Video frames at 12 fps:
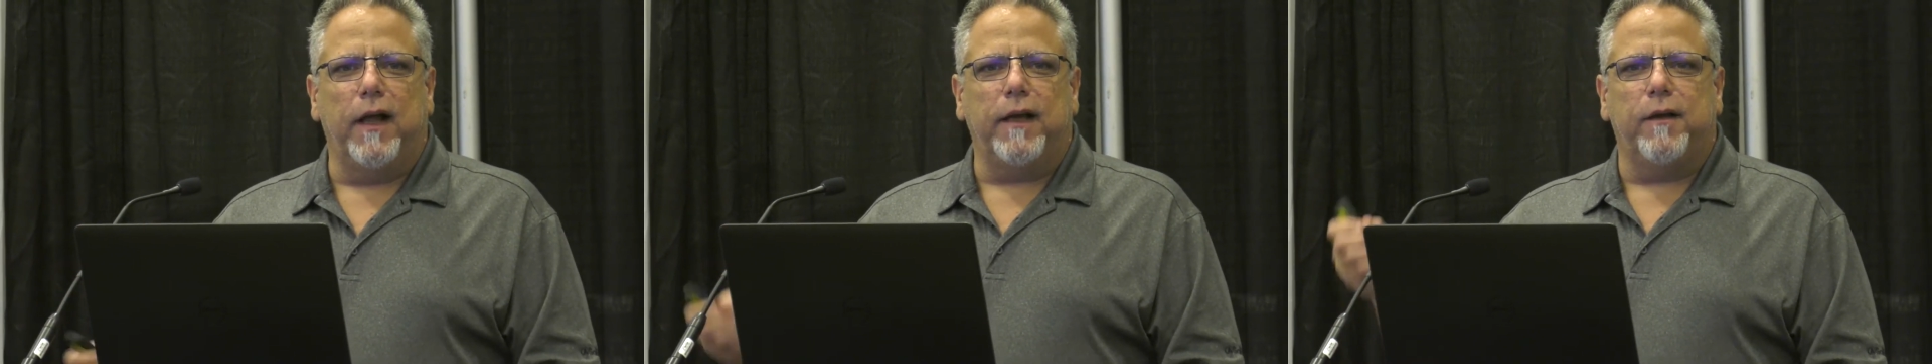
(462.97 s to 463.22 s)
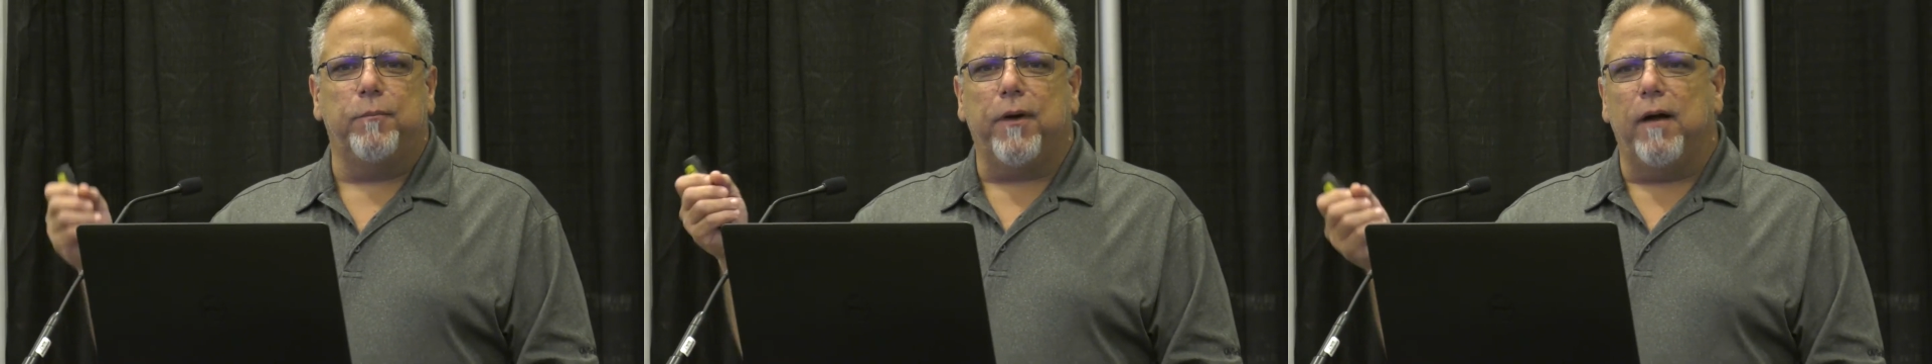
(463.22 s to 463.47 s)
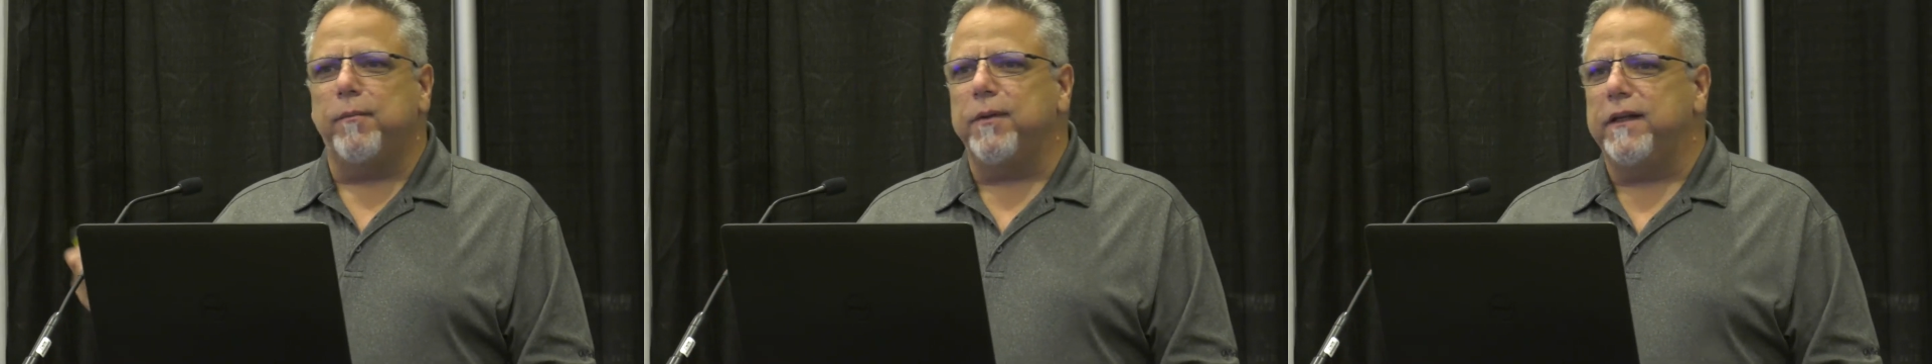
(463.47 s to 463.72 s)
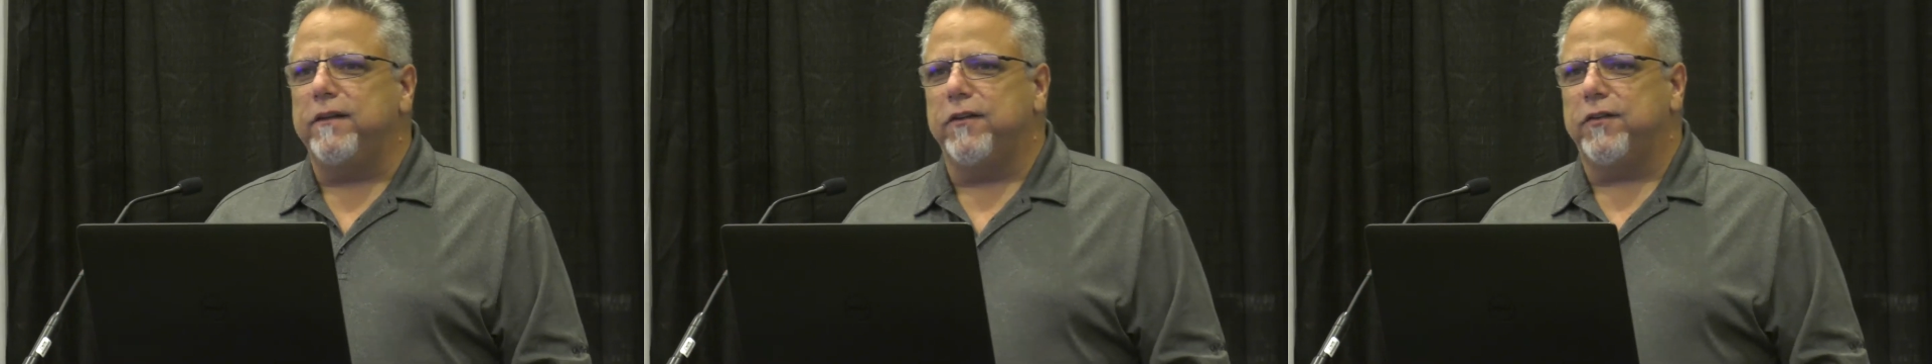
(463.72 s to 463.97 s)
I could
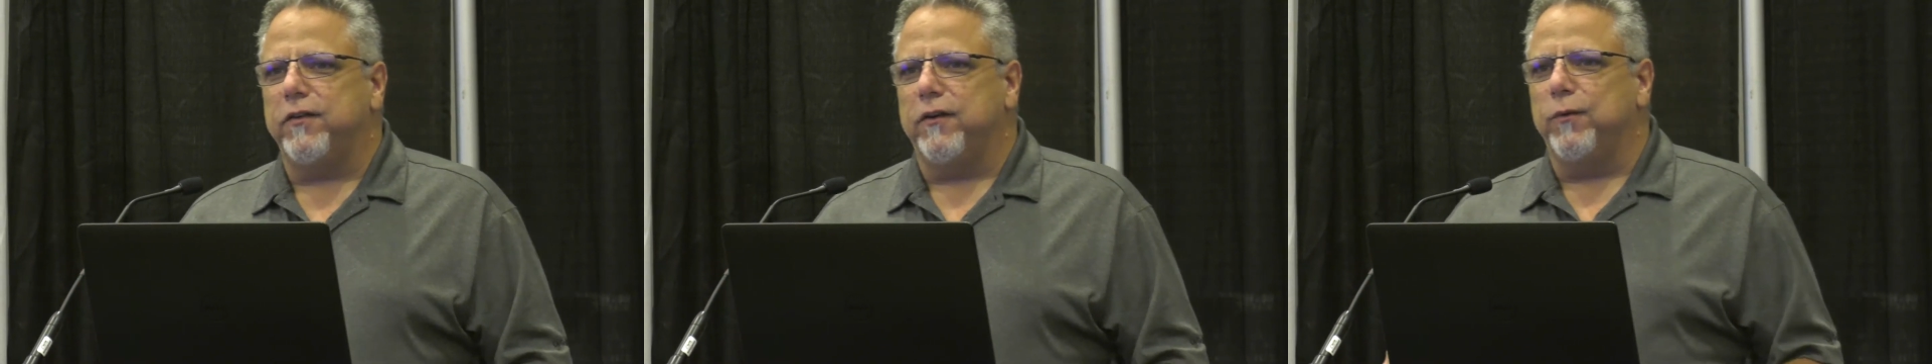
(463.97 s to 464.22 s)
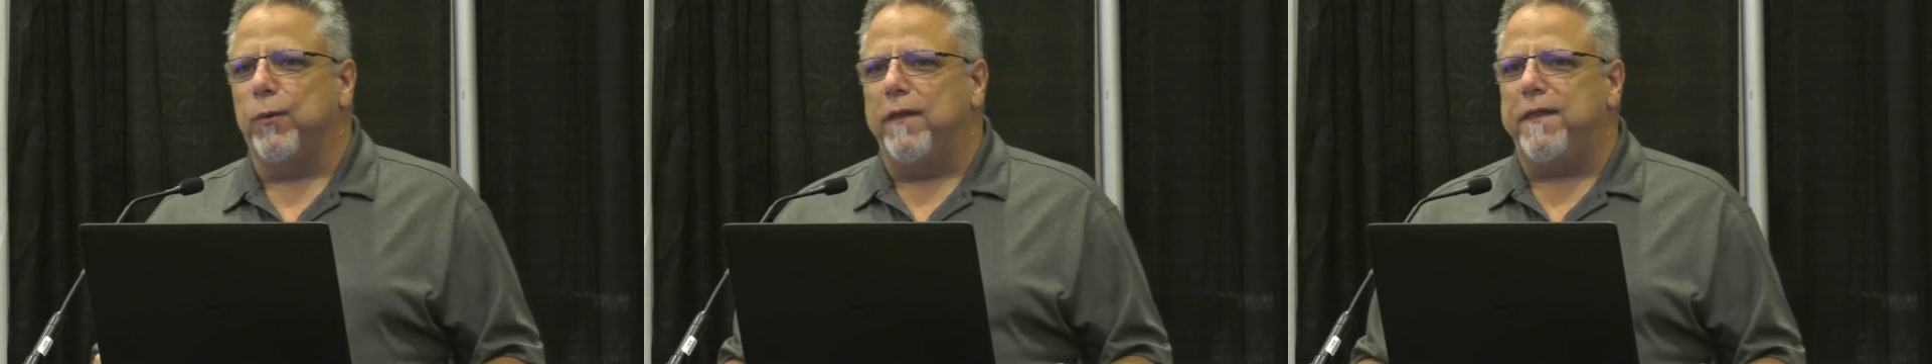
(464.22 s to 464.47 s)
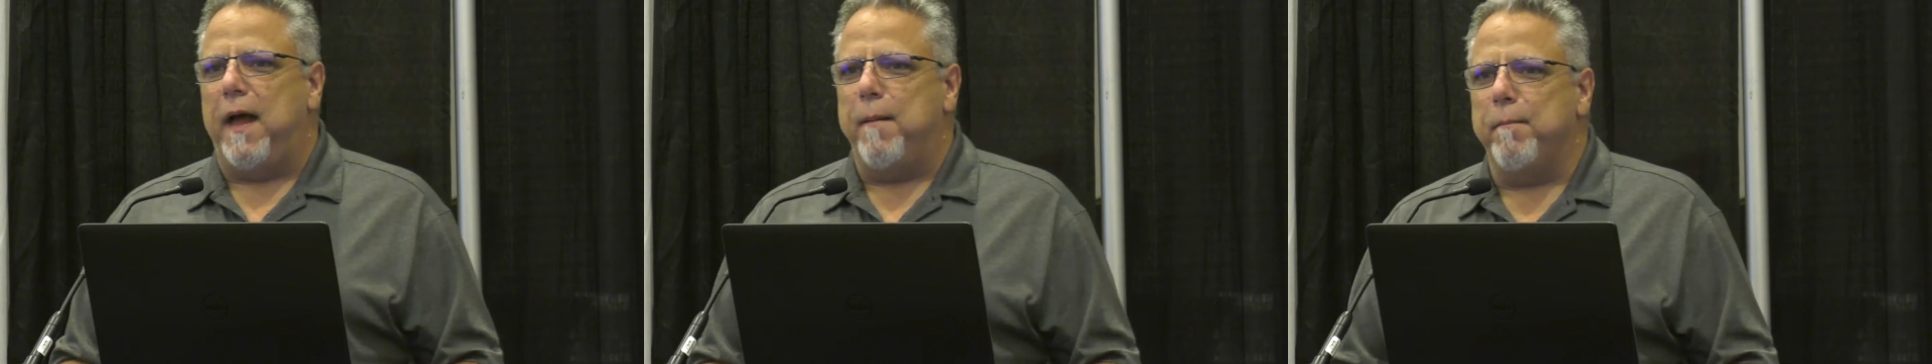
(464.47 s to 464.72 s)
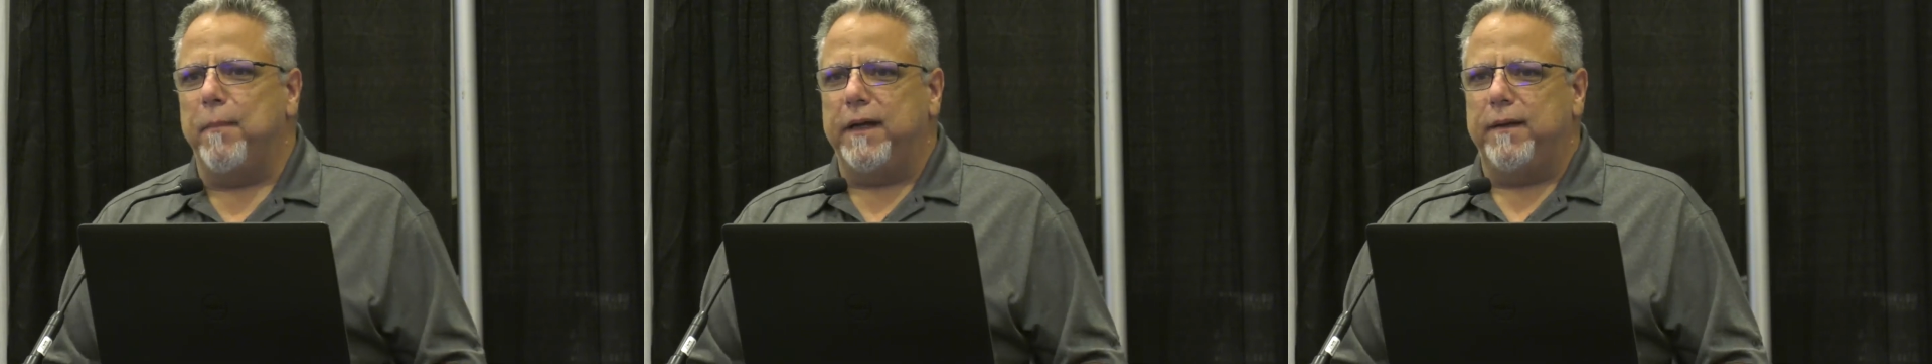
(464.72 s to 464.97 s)
probably discern what
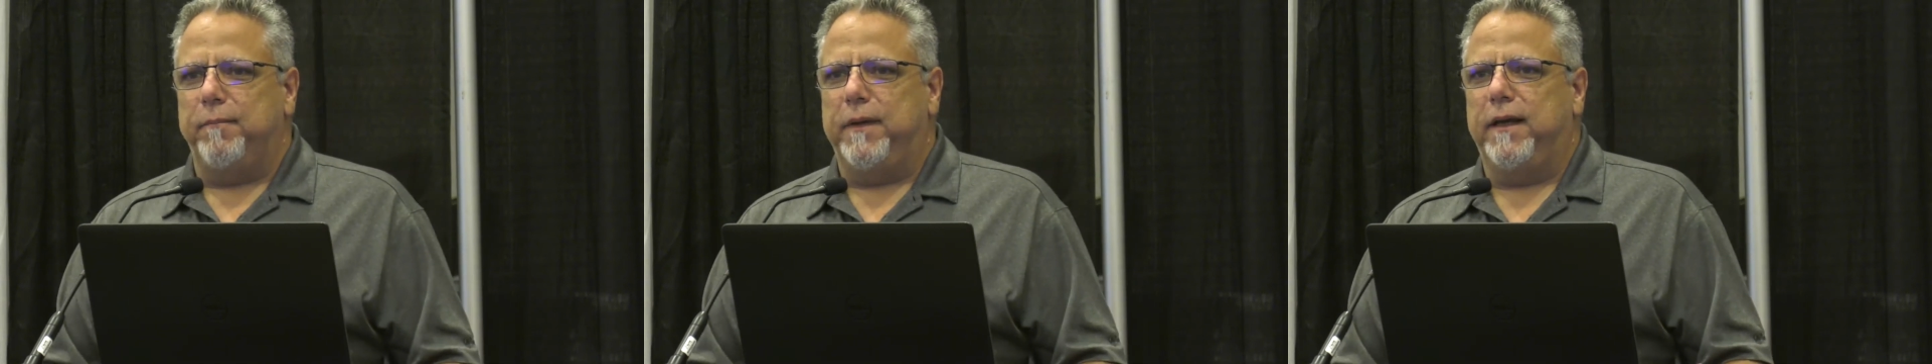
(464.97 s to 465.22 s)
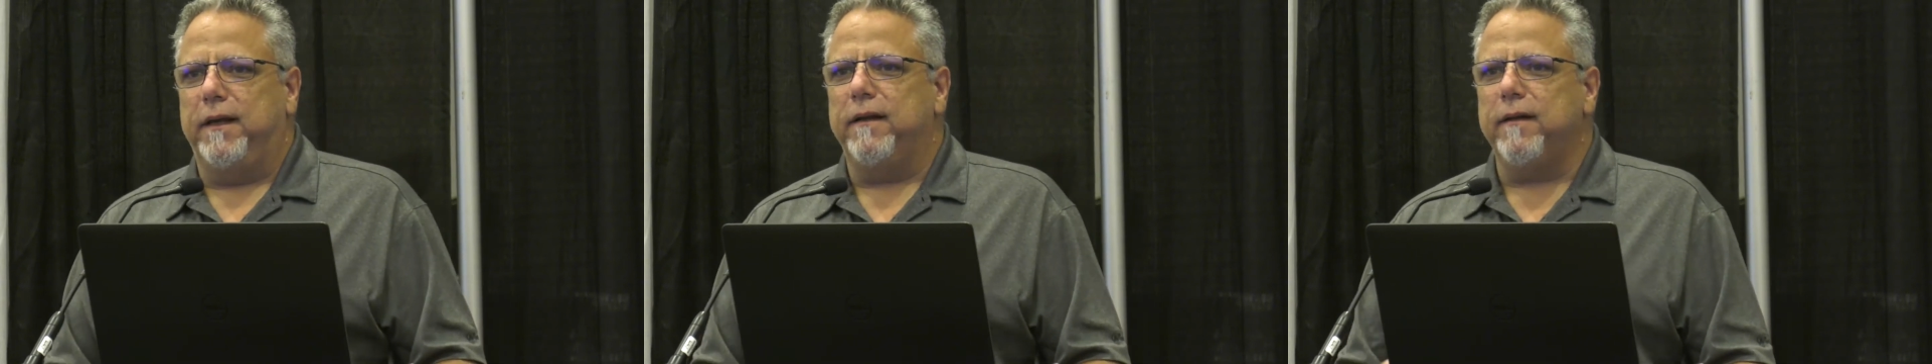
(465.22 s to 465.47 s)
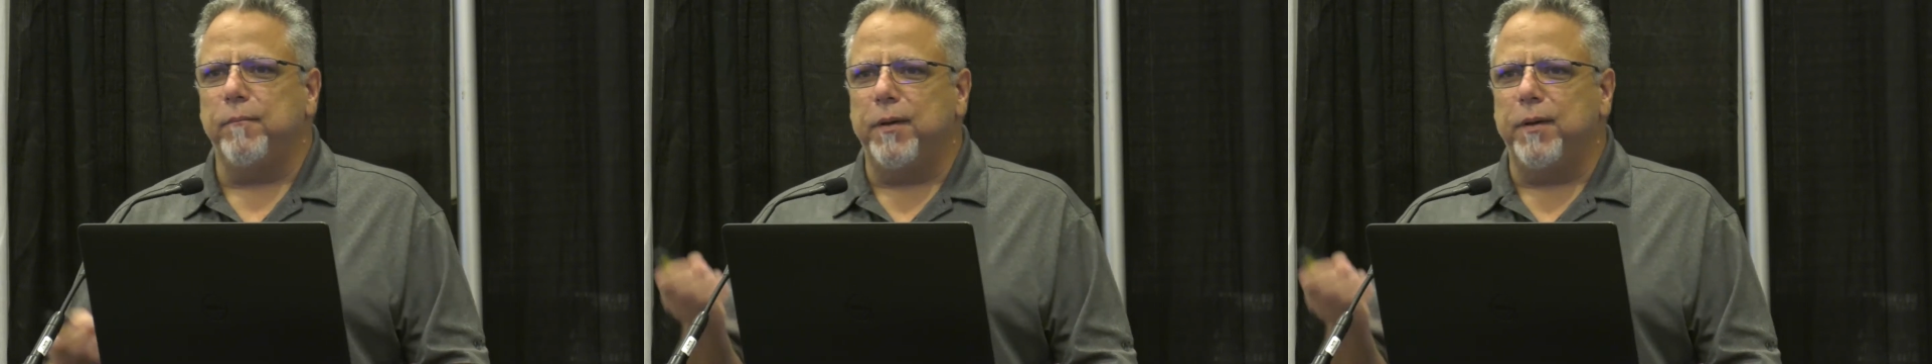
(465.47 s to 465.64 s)
that might mean,